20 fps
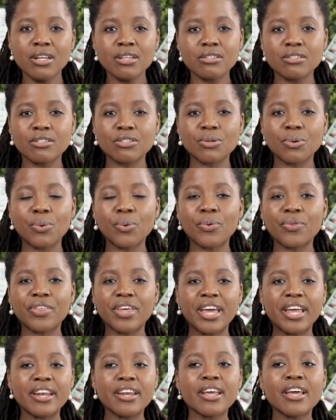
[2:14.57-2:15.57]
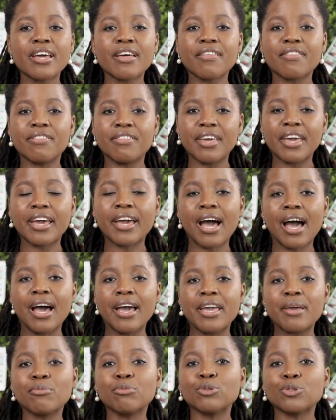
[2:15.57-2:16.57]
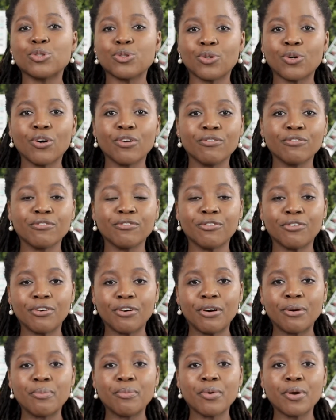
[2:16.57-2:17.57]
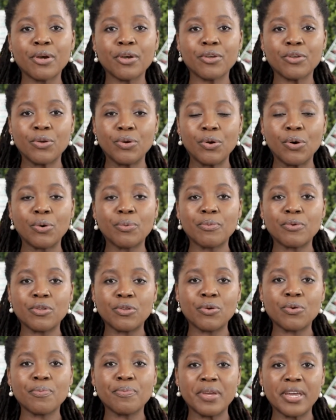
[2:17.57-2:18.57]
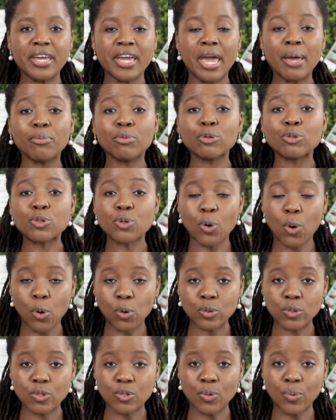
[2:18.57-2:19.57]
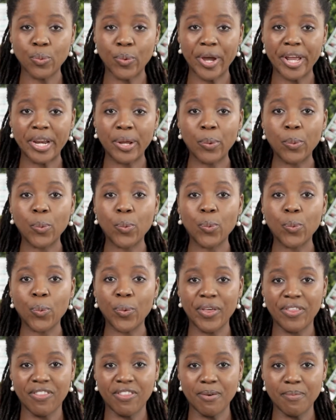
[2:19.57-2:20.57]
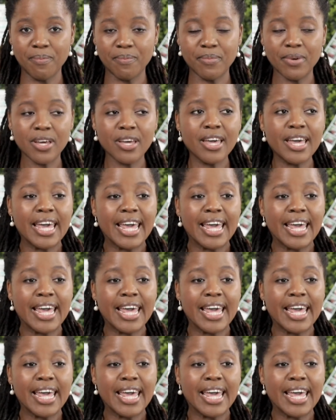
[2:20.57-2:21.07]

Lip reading: So then they are able to confirm, you being able to host your wedding with them.